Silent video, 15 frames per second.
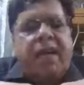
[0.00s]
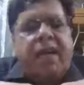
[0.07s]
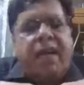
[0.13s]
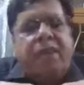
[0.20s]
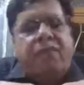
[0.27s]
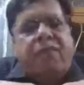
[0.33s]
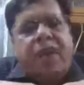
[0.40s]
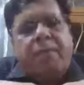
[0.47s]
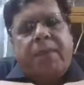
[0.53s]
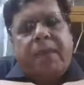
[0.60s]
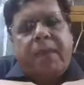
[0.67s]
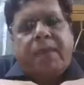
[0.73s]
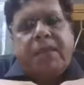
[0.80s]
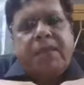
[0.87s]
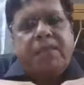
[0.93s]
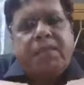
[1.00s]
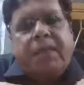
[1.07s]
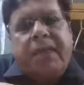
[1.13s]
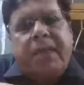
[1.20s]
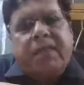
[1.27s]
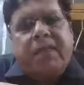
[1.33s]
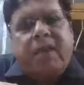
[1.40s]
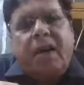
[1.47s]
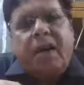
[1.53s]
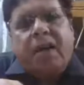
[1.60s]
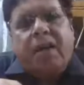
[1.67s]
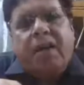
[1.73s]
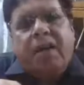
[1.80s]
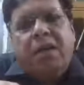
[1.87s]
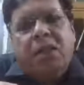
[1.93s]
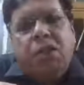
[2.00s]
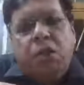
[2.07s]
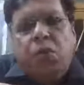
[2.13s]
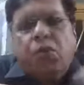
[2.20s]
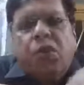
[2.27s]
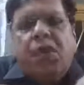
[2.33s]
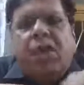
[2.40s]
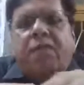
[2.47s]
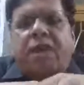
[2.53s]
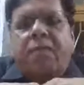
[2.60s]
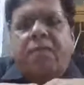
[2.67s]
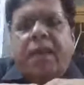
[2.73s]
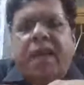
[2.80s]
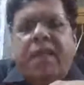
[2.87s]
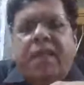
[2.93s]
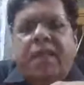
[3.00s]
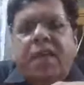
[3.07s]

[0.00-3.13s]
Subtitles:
and fibrous plates are soon covered by